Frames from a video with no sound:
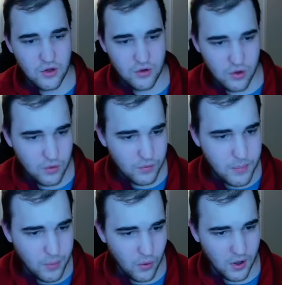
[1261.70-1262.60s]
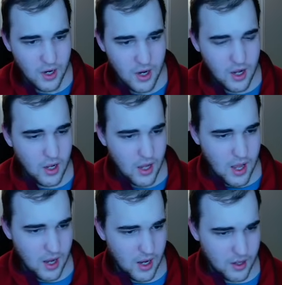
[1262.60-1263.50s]
to report,
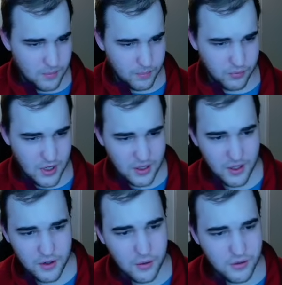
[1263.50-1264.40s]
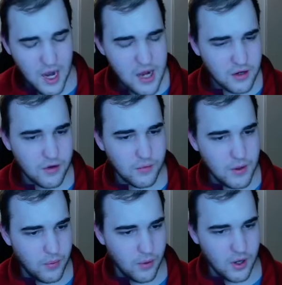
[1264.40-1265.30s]
preclinical data to
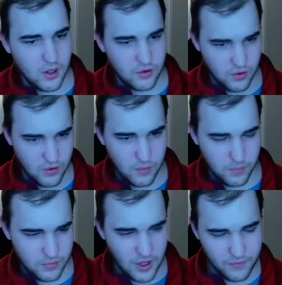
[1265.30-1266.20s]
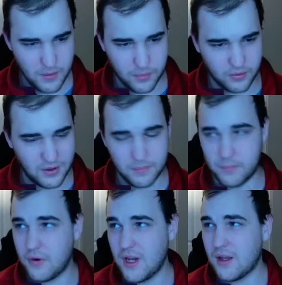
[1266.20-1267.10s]
report, two different
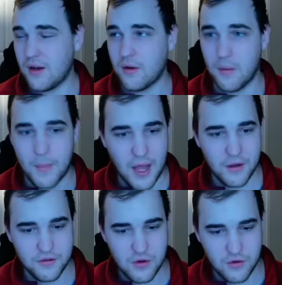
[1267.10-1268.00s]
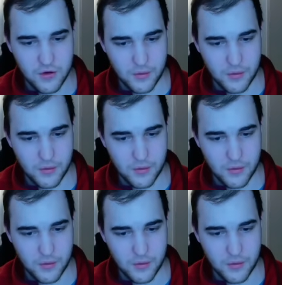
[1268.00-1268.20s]
preclinical milestones to